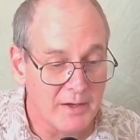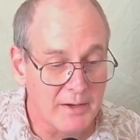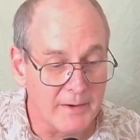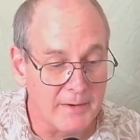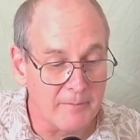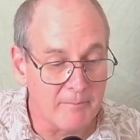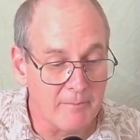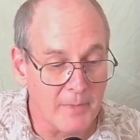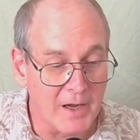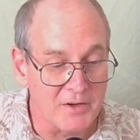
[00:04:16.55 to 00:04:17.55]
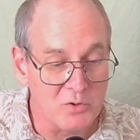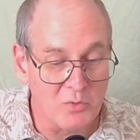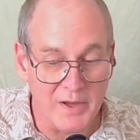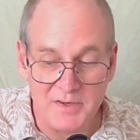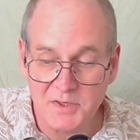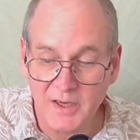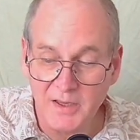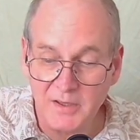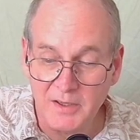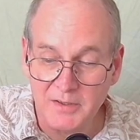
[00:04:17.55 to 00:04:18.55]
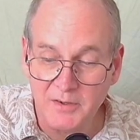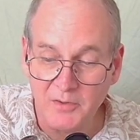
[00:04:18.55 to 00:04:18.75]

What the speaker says: I do want to say that